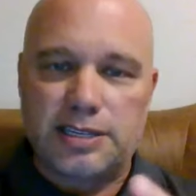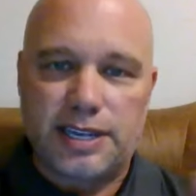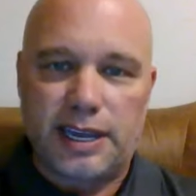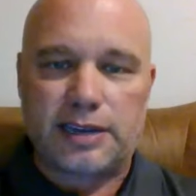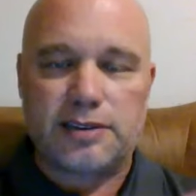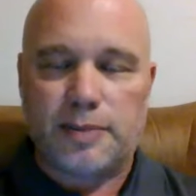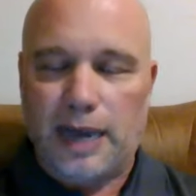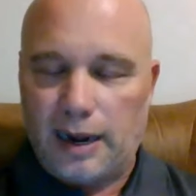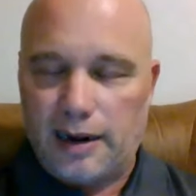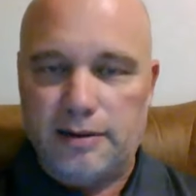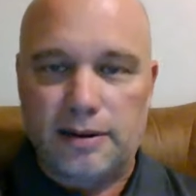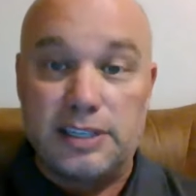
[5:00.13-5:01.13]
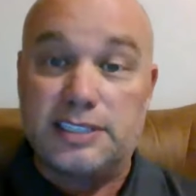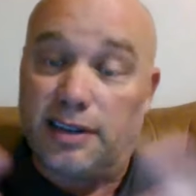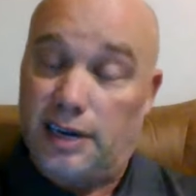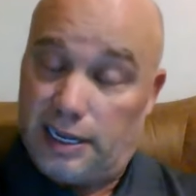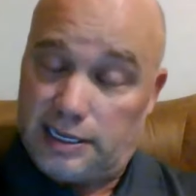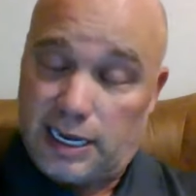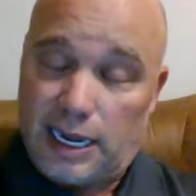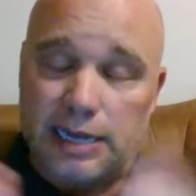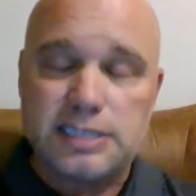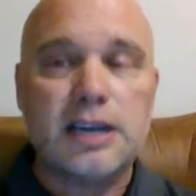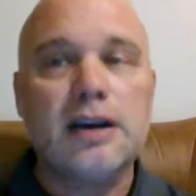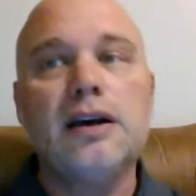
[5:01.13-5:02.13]
ticked about it, at least in his
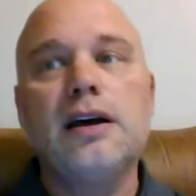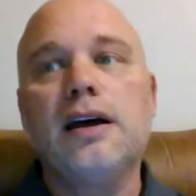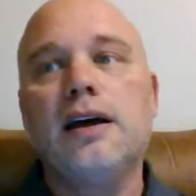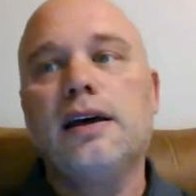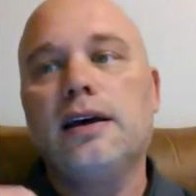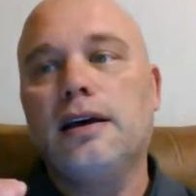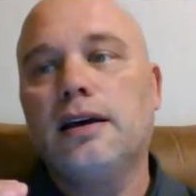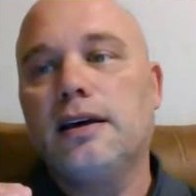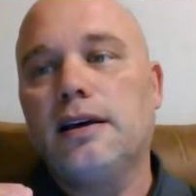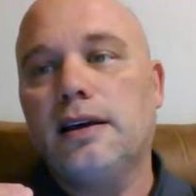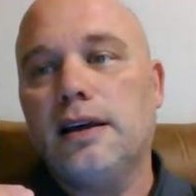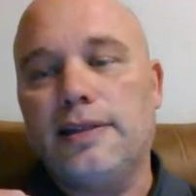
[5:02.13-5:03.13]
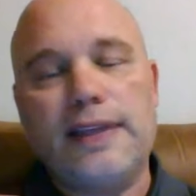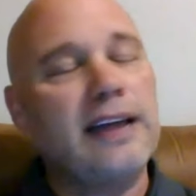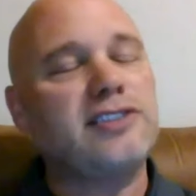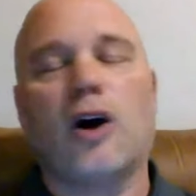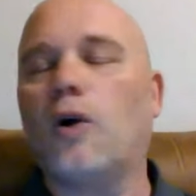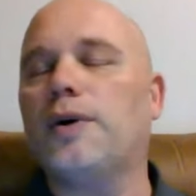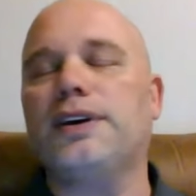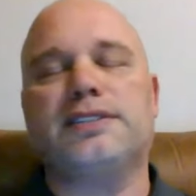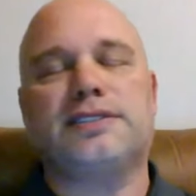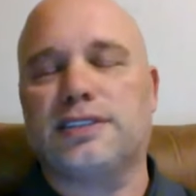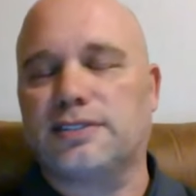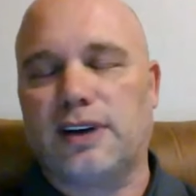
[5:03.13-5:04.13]
eyes, that's always
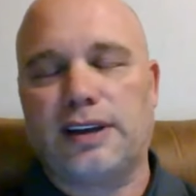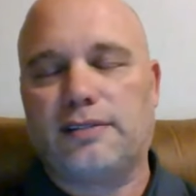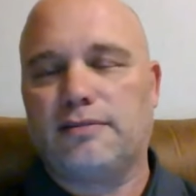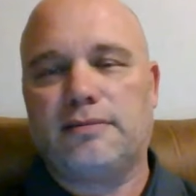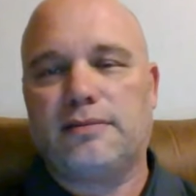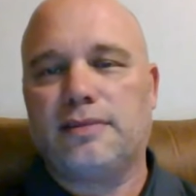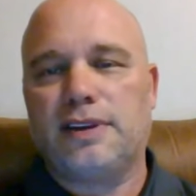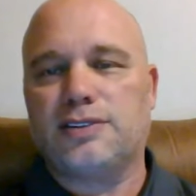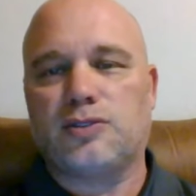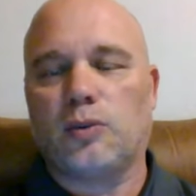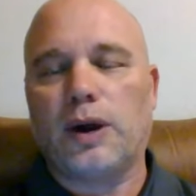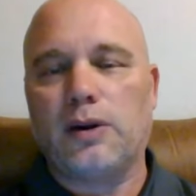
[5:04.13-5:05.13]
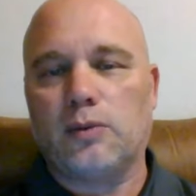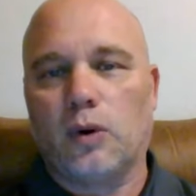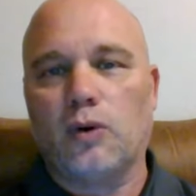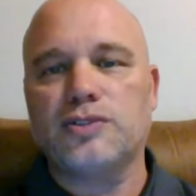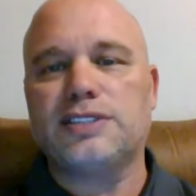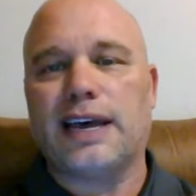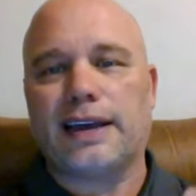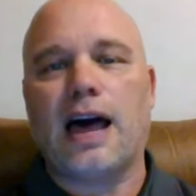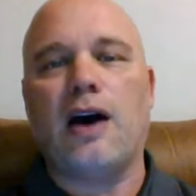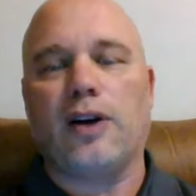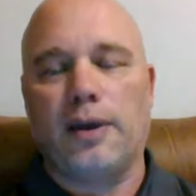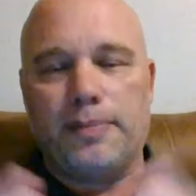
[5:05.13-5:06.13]
just like, it's the way it rolls. That guy
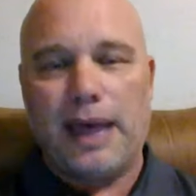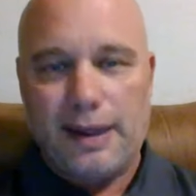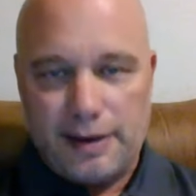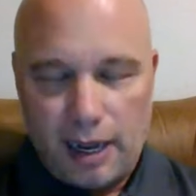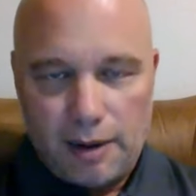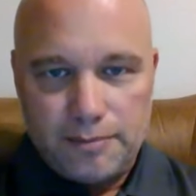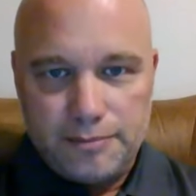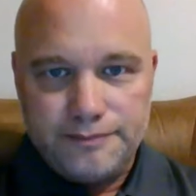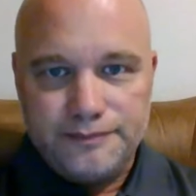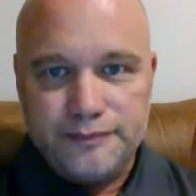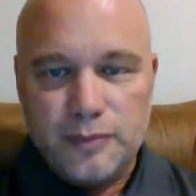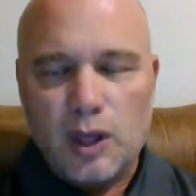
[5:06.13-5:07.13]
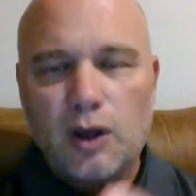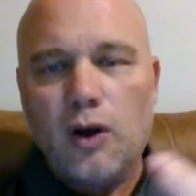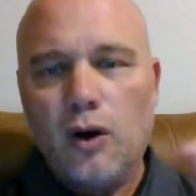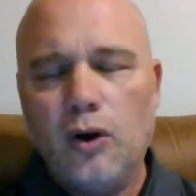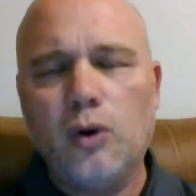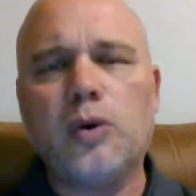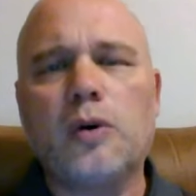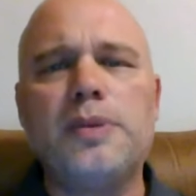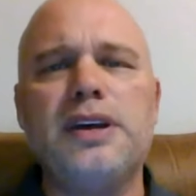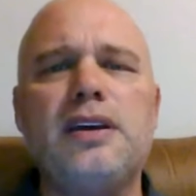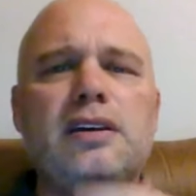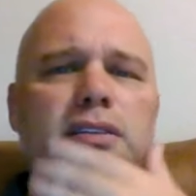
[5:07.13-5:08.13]
will get banged up. Who will
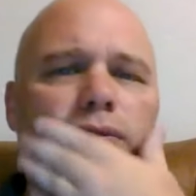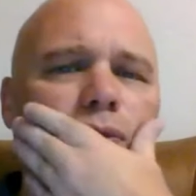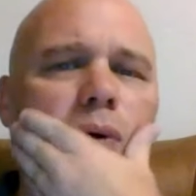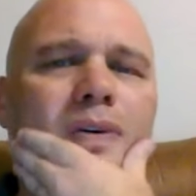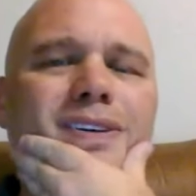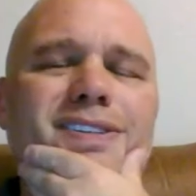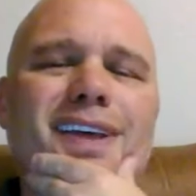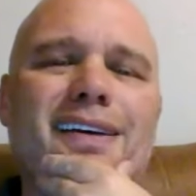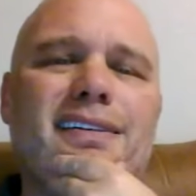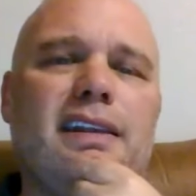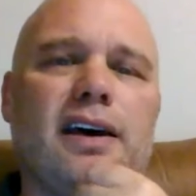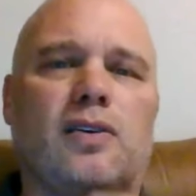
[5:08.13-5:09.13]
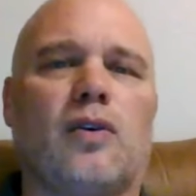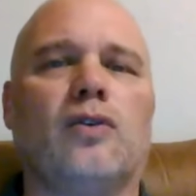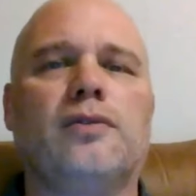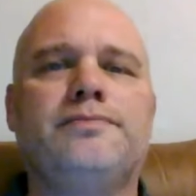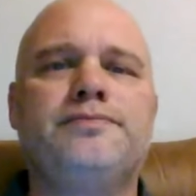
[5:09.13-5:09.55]
be the Florida State nickel